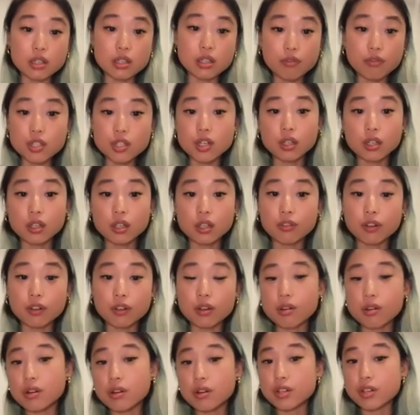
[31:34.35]
photographer
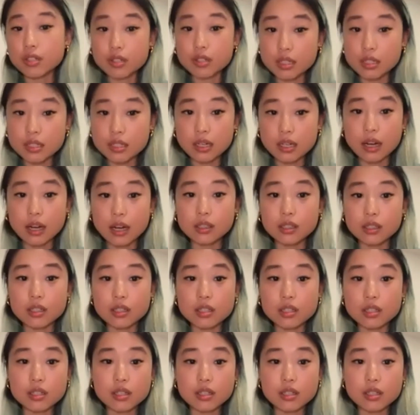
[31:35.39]
or just the stylist.